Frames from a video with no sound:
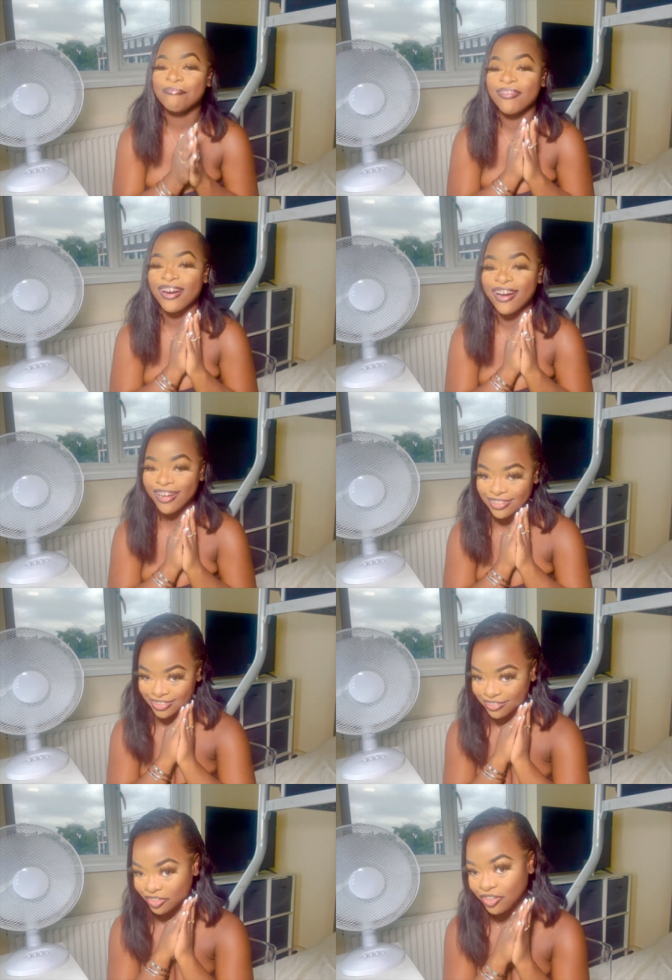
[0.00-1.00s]
But
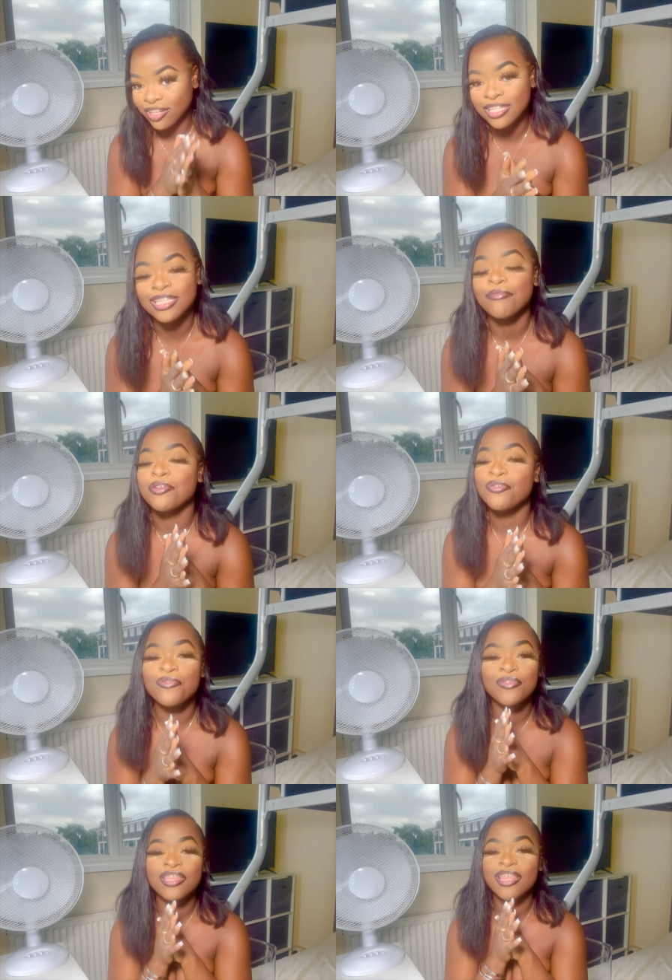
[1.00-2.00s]
honestly i'm gonna
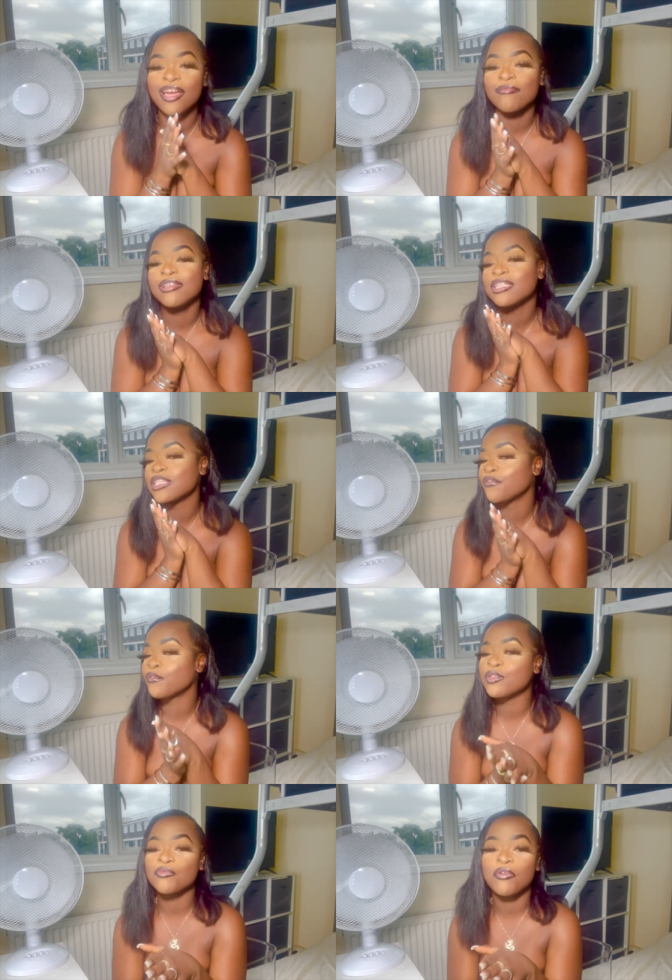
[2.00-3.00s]
review them let's see if it
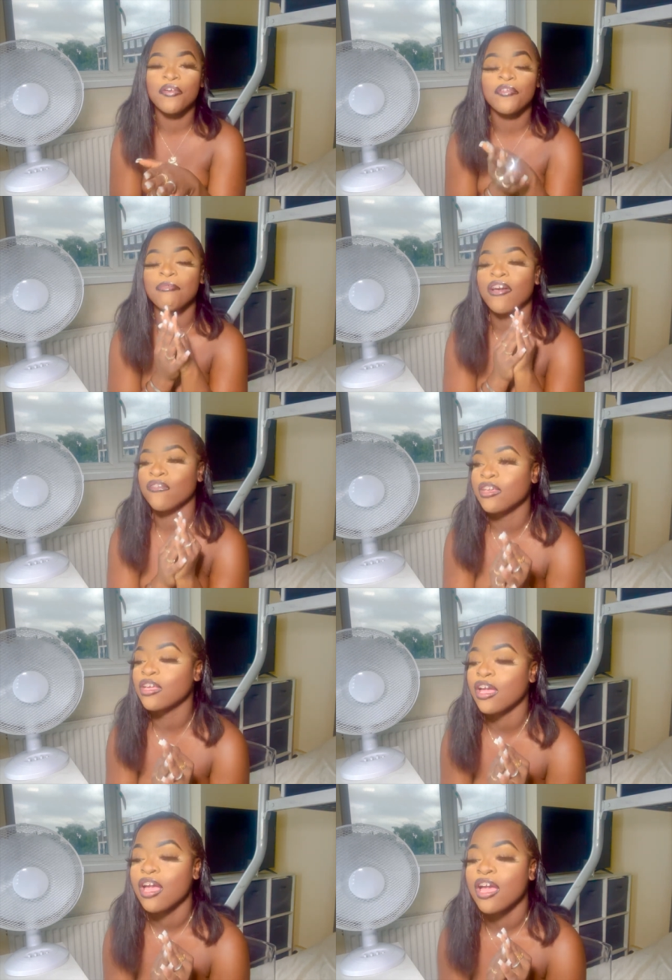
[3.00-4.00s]
was worth it but i think
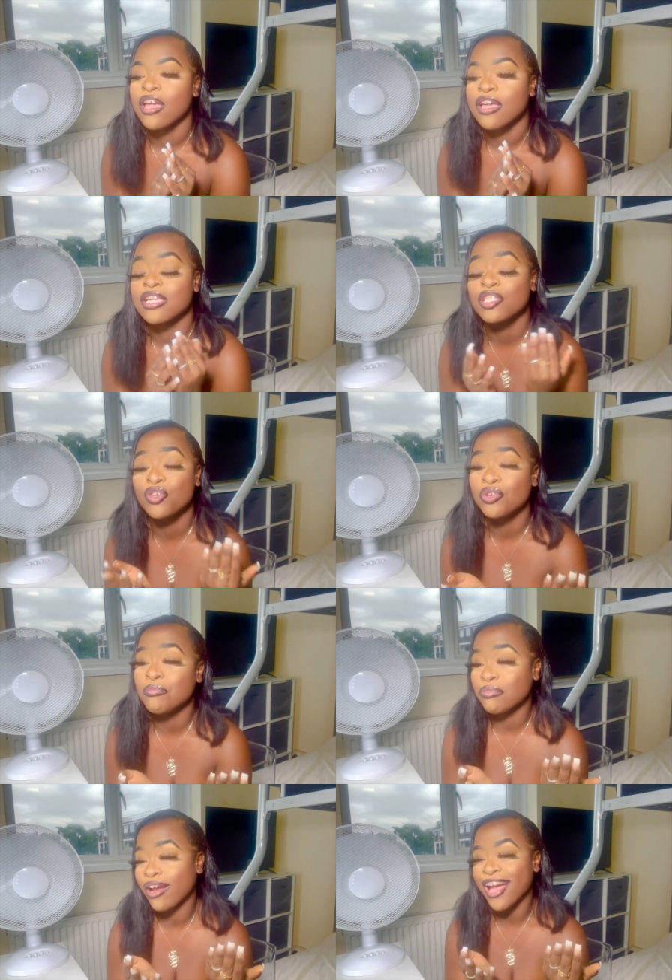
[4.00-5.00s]
it's a good
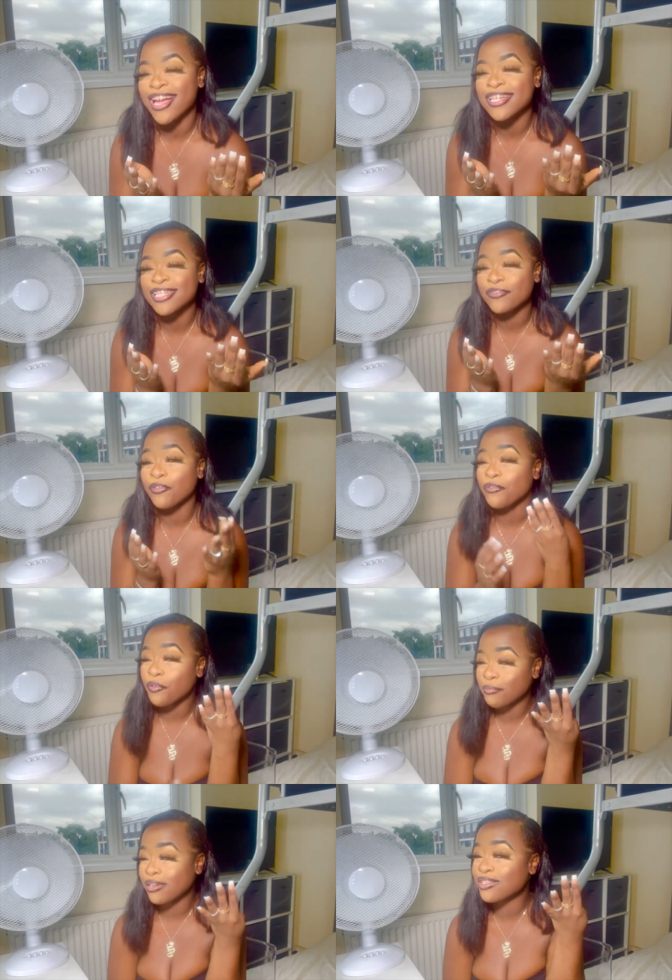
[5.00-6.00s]
price for
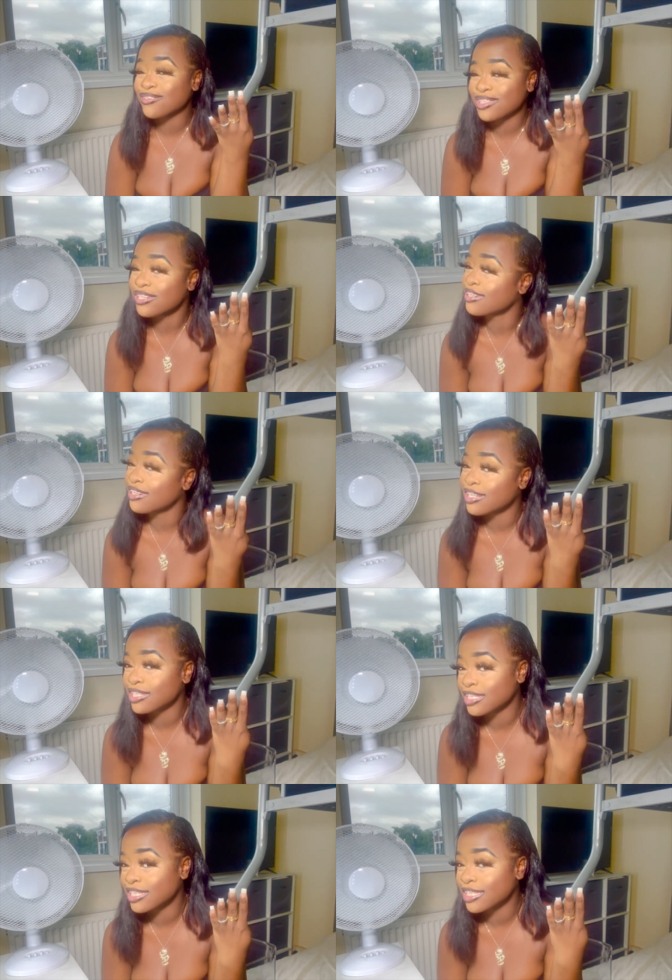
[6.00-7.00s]
four pairs of
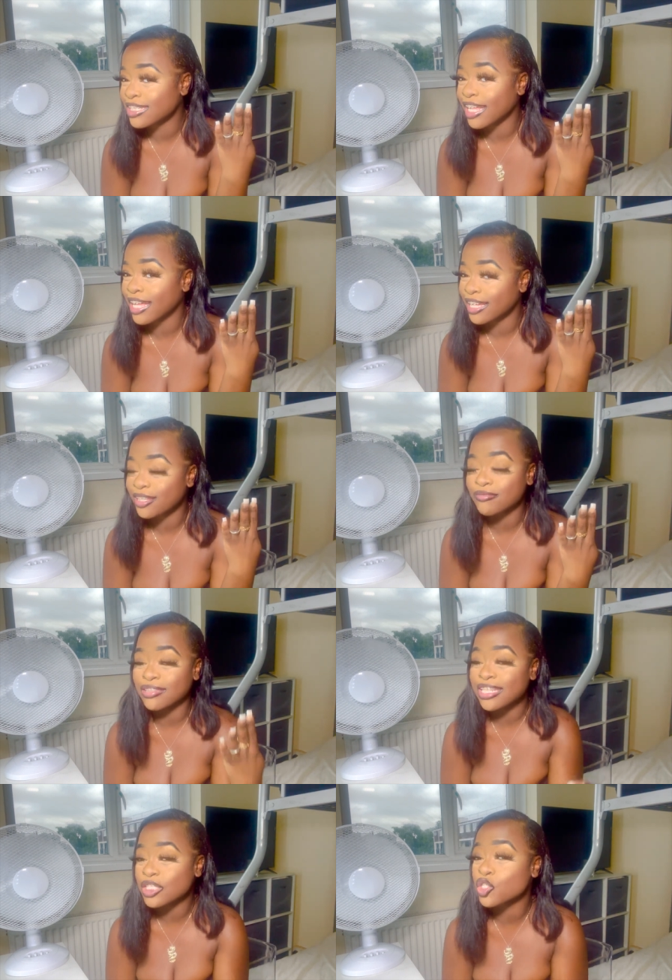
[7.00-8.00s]
sunglasses like
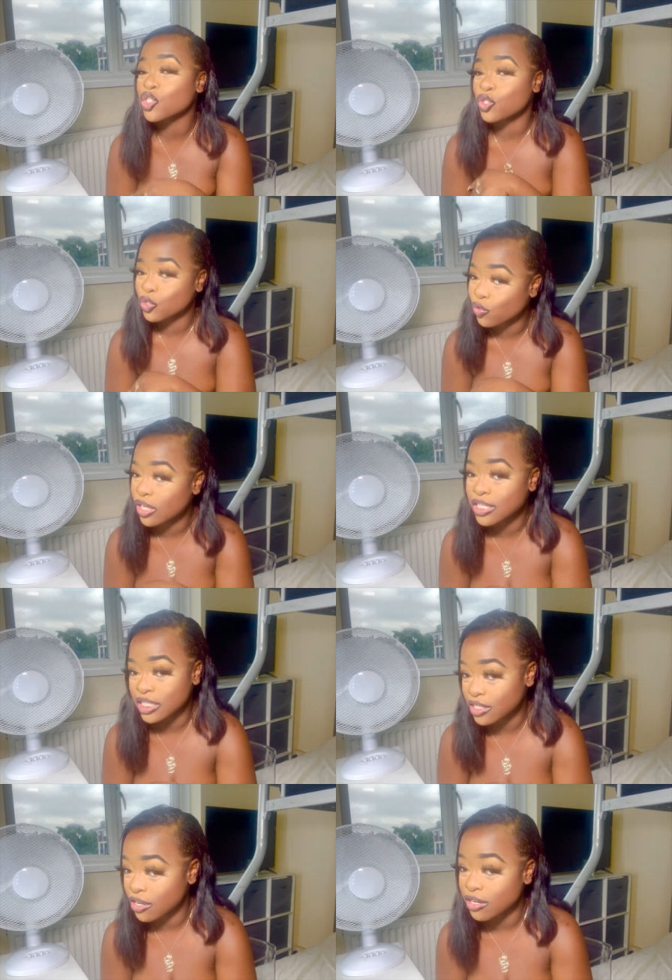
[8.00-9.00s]
and these are good quality
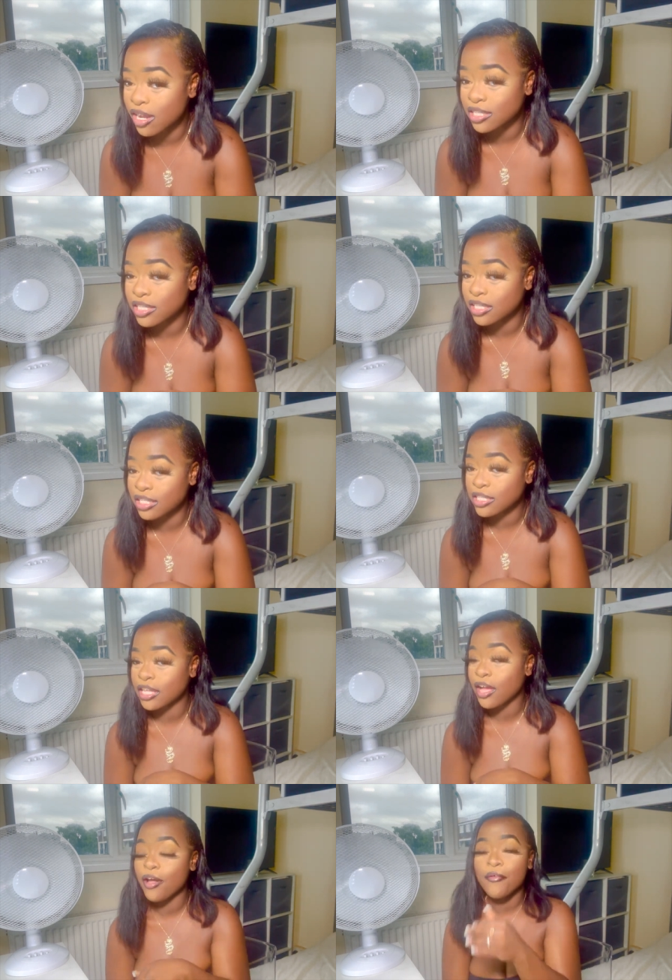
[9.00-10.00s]
sunglasses
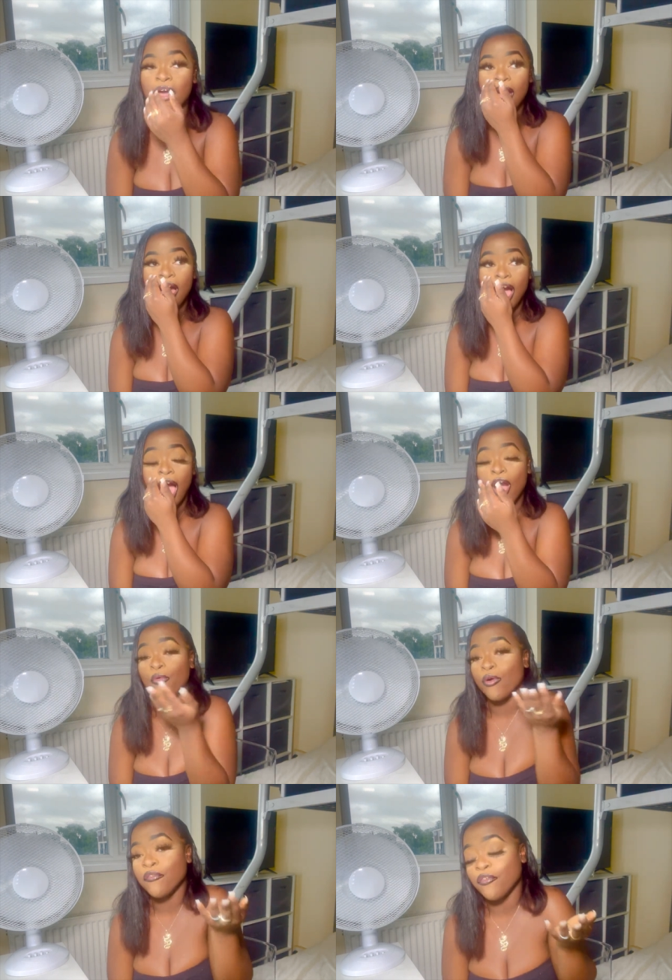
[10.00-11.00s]
uh,
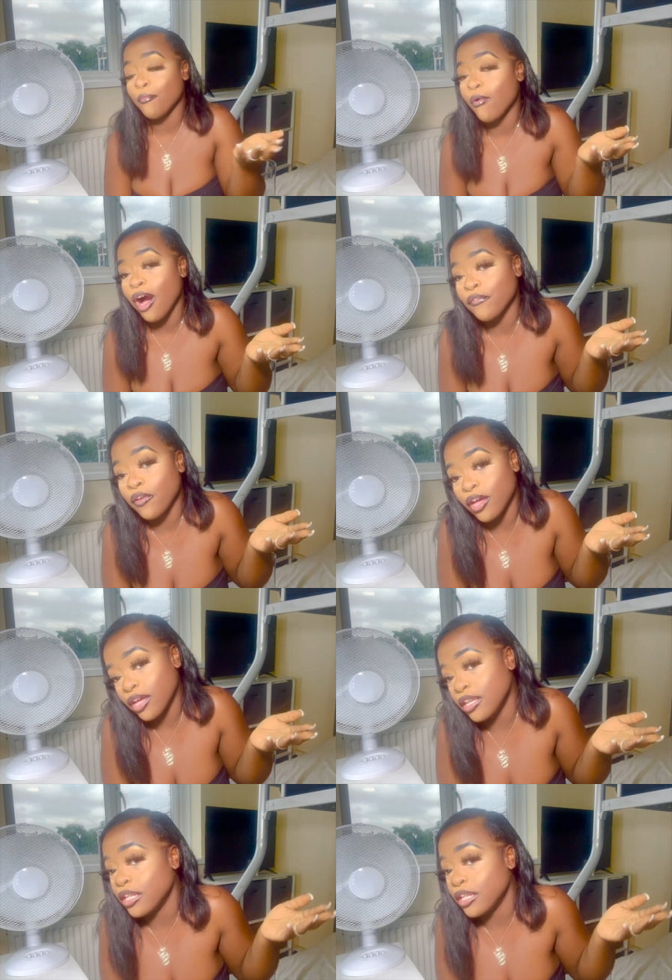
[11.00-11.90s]
well from what i've heard